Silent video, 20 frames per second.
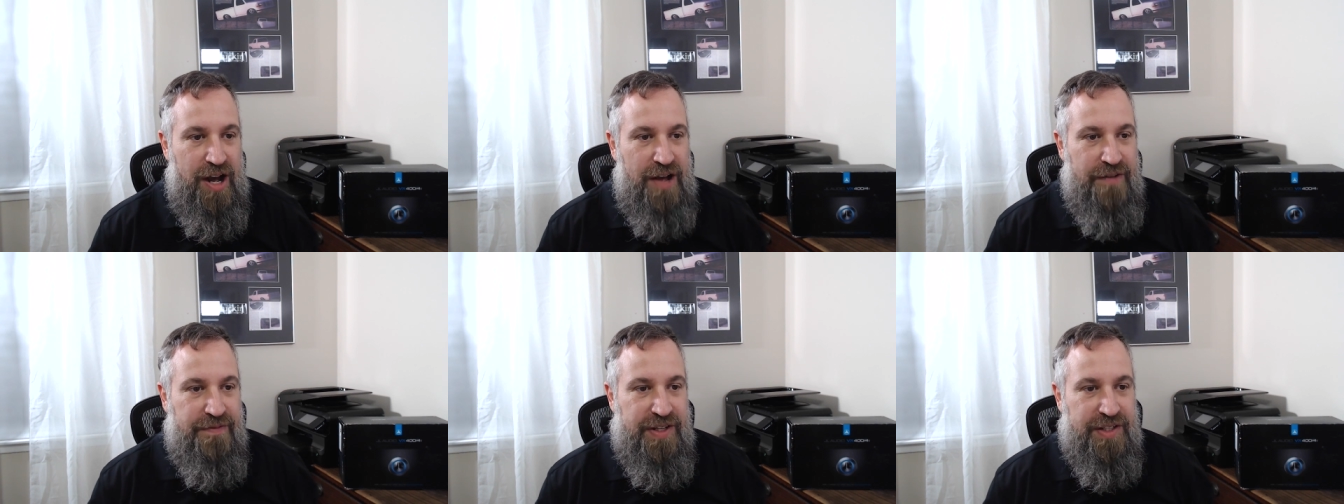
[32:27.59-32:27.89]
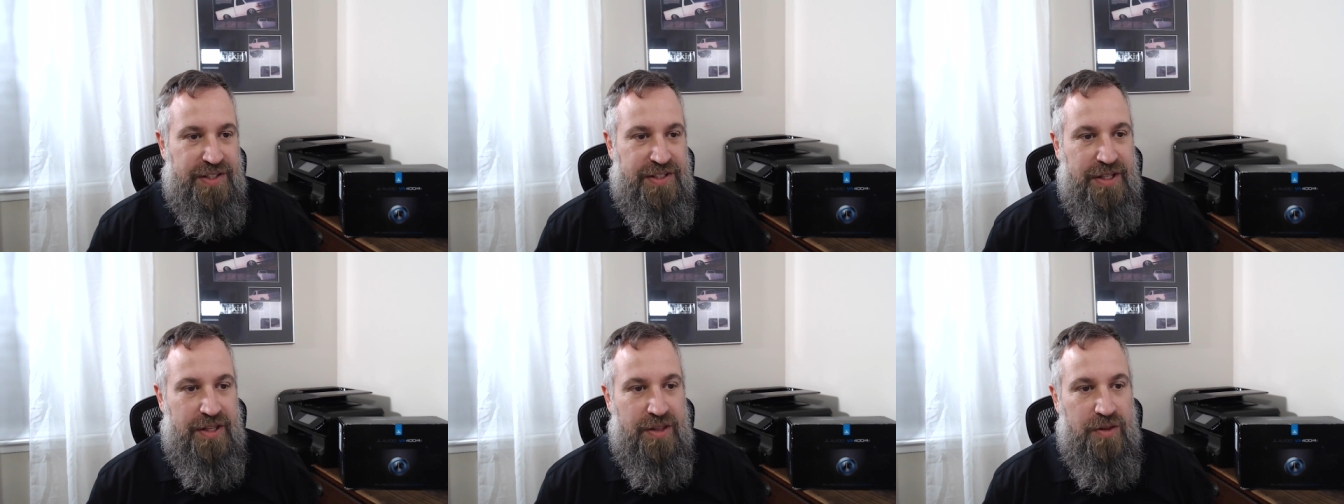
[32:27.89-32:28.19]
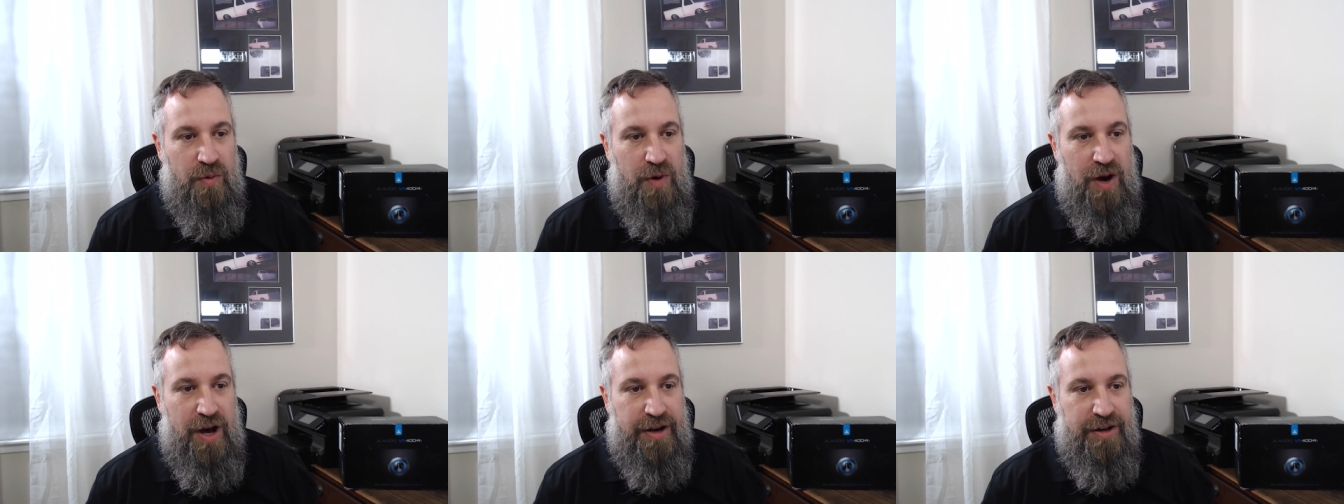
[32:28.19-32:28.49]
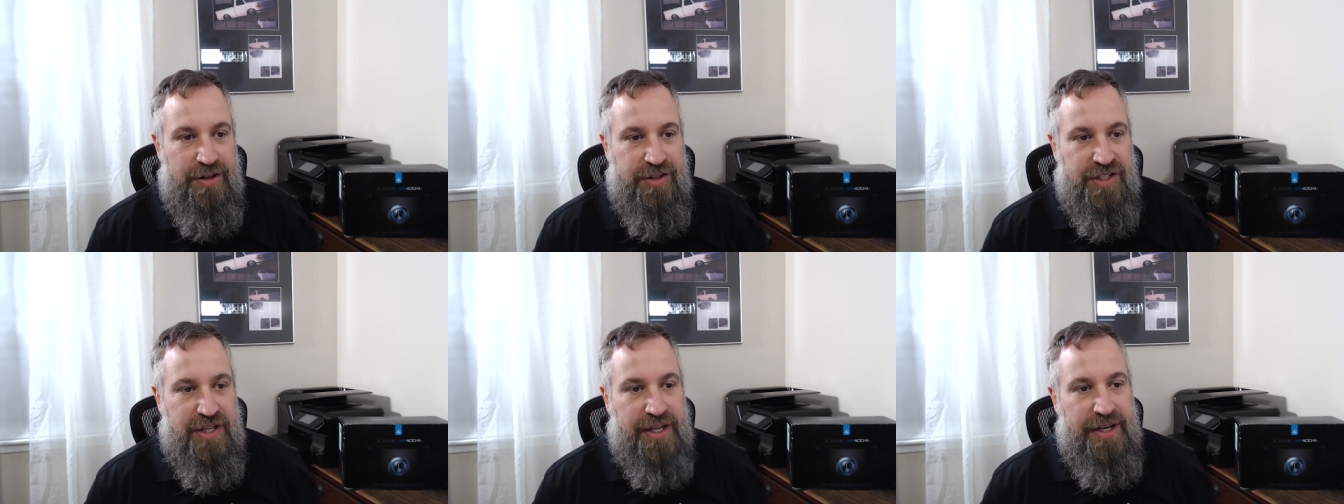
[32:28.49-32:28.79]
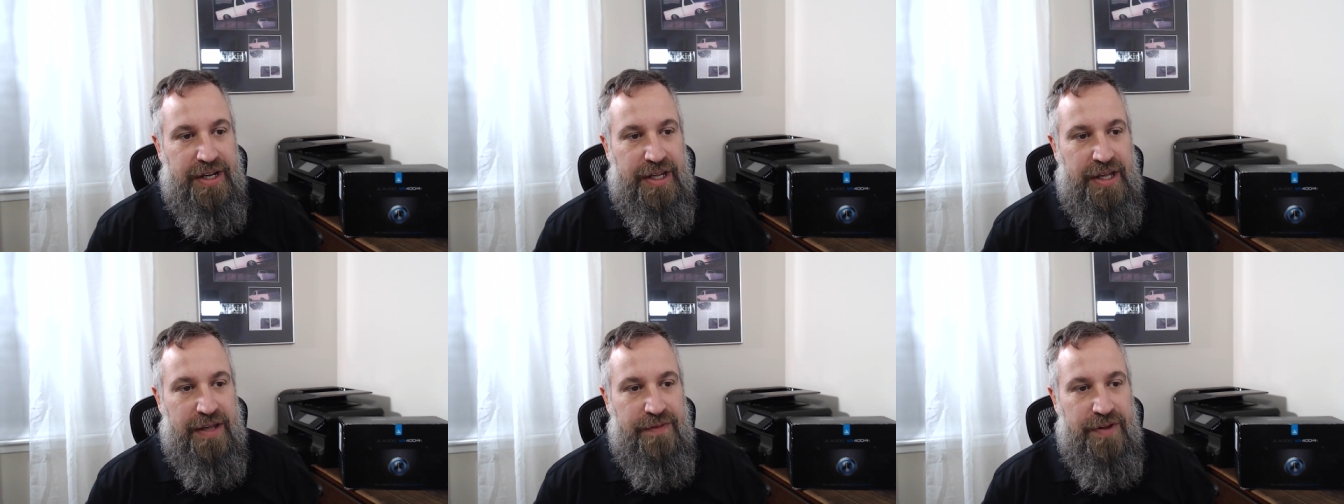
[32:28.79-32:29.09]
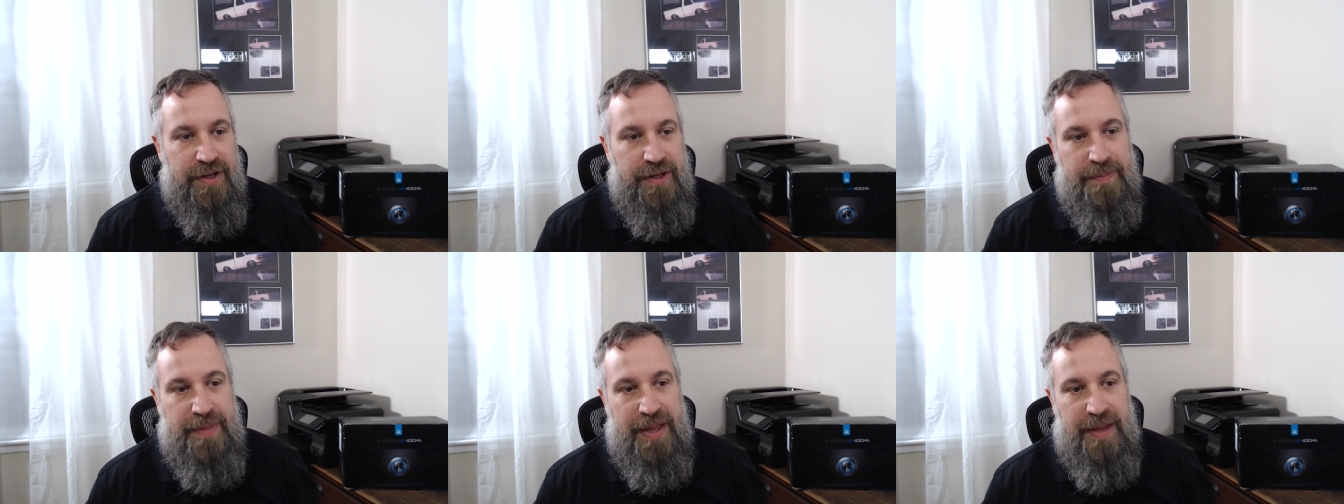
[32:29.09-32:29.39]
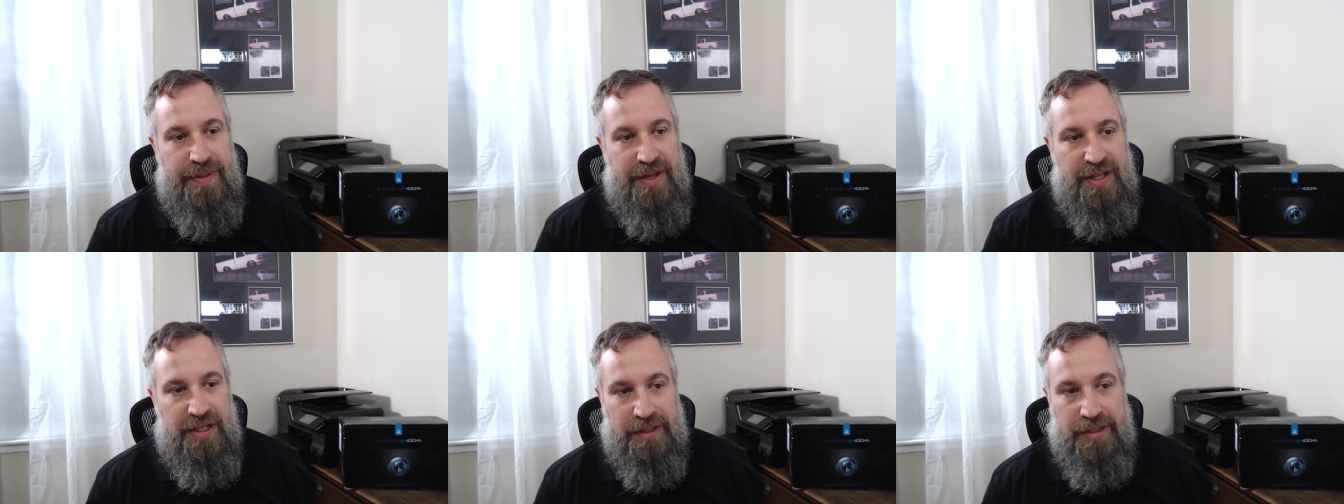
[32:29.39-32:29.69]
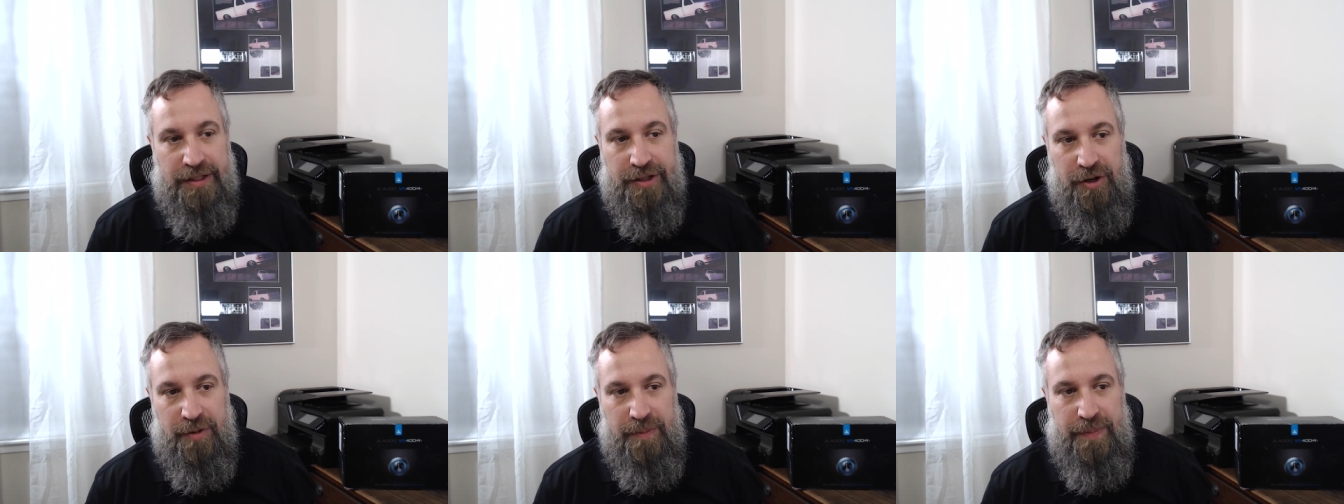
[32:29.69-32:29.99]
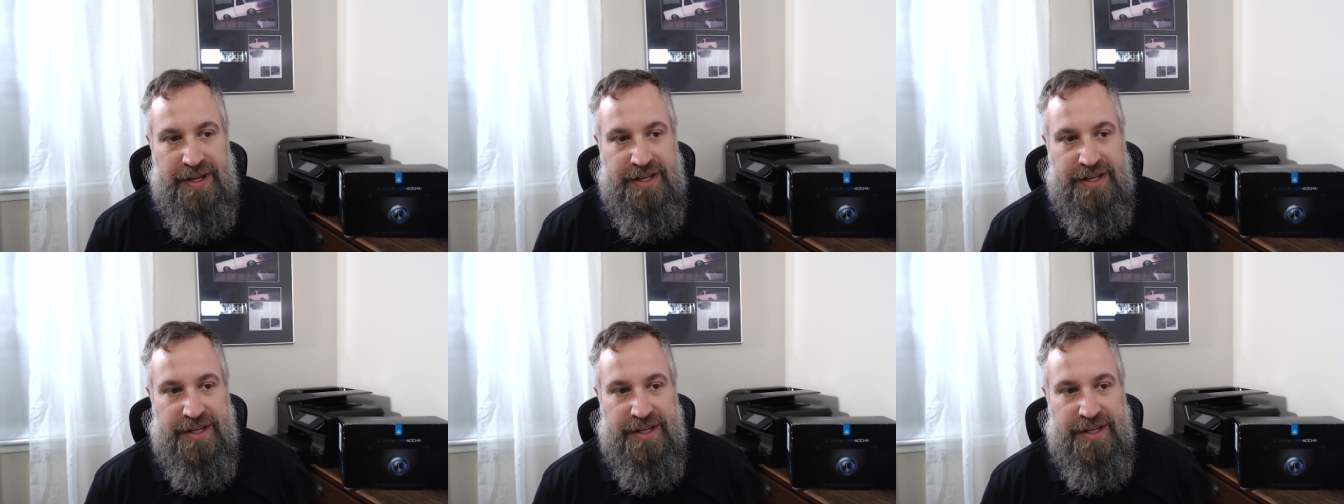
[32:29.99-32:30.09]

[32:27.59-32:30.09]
Obviously, the water is going to give you maybe a little